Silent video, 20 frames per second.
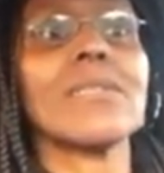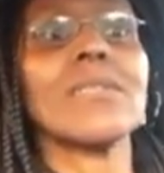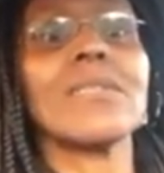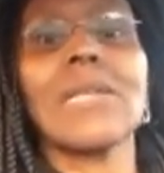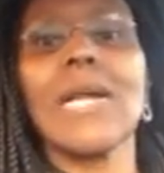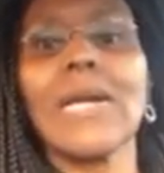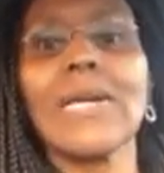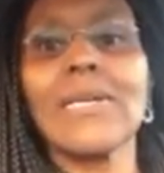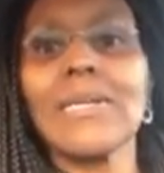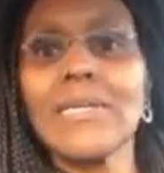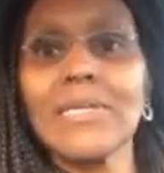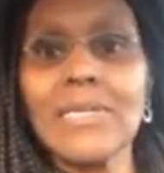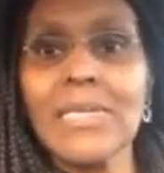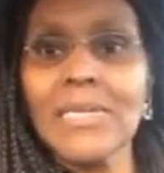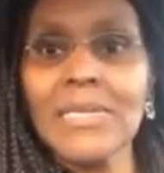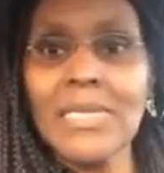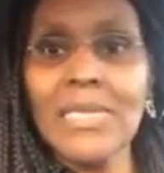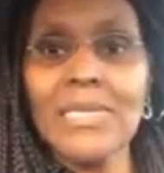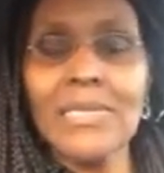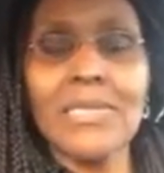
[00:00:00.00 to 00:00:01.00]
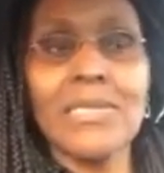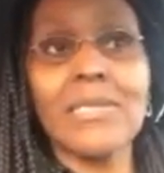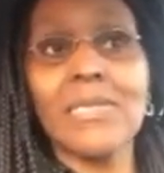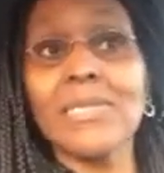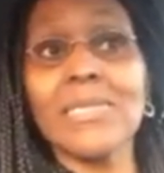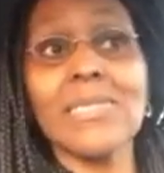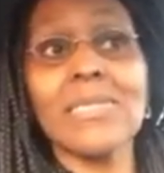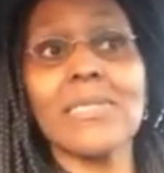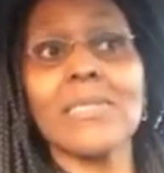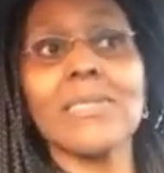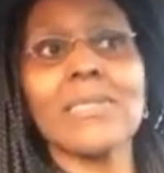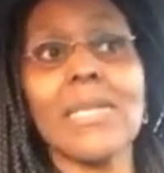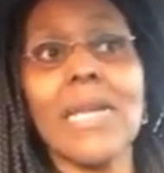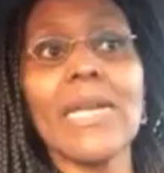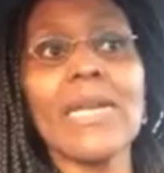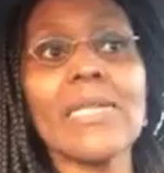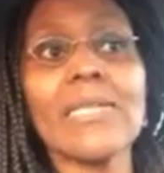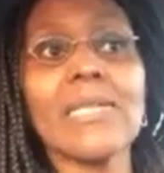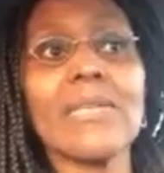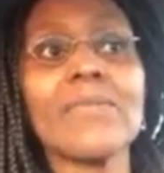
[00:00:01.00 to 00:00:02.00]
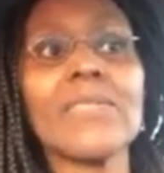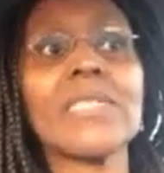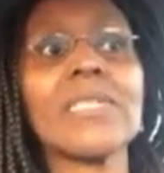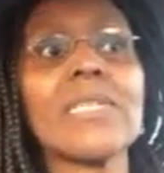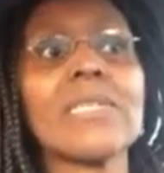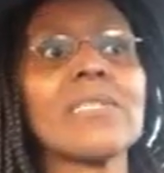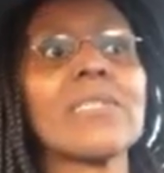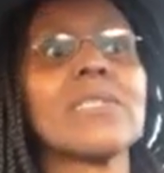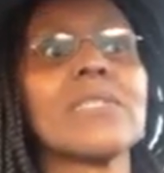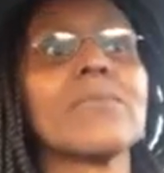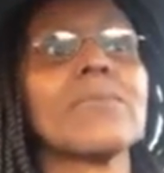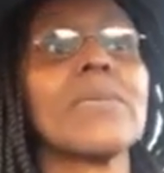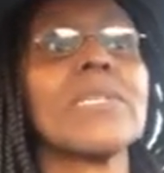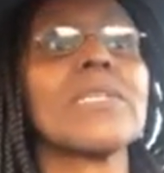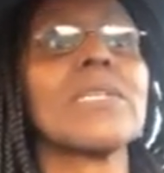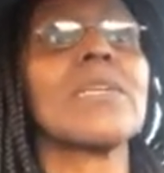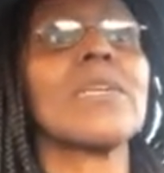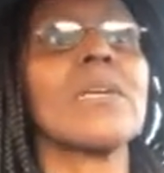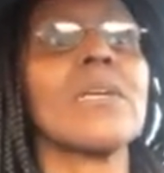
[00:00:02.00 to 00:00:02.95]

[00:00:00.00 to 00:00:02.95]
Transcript: not good attention. It's negative attention, but